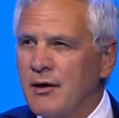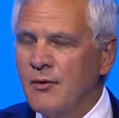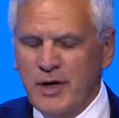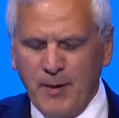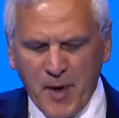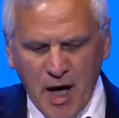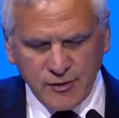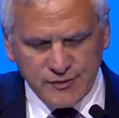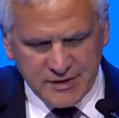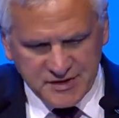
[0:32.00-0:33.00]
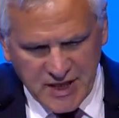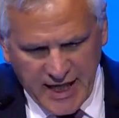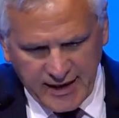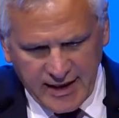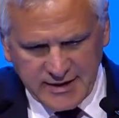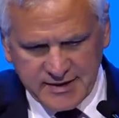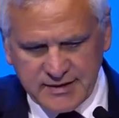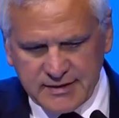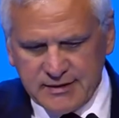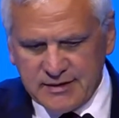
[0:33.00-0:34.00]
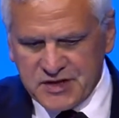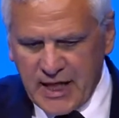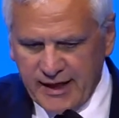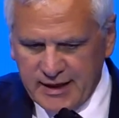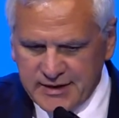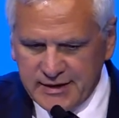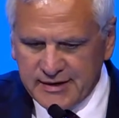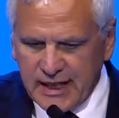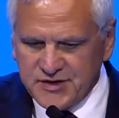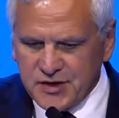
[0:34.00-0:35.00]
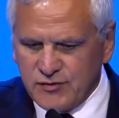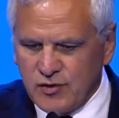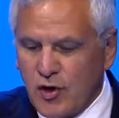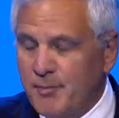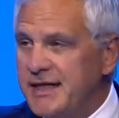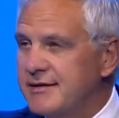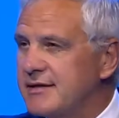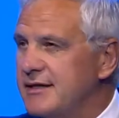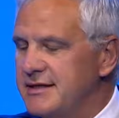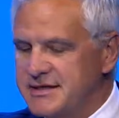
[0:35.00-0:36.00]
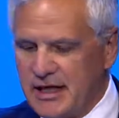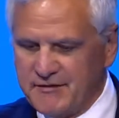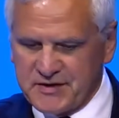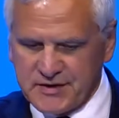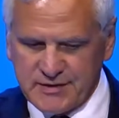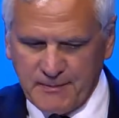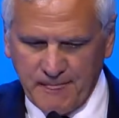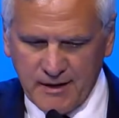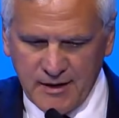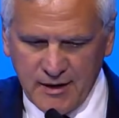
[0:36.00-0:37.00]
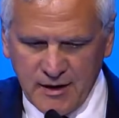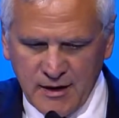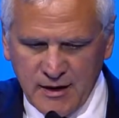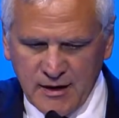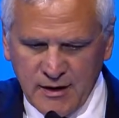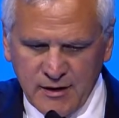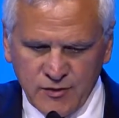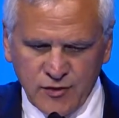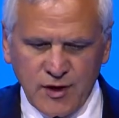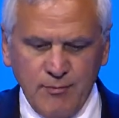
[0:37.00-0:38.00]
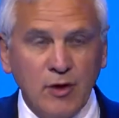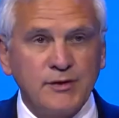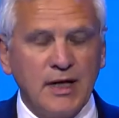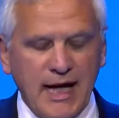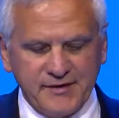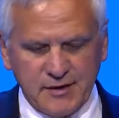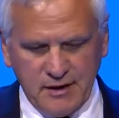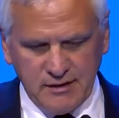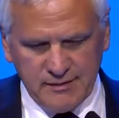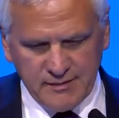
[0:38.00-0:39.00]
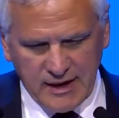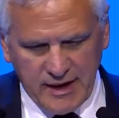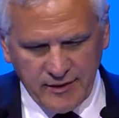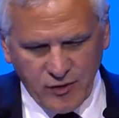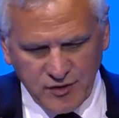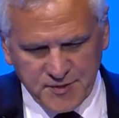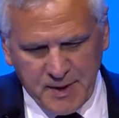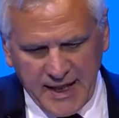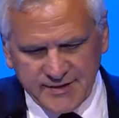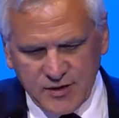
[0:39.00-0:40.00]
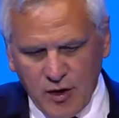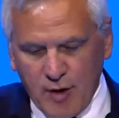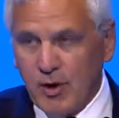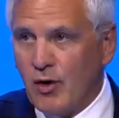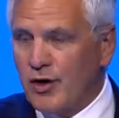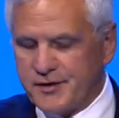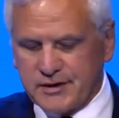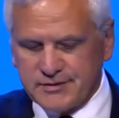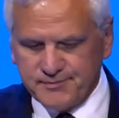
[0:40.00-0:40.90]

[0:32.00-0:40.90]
We applaud China's intention to commit itself to the multilateral and rules-based global order.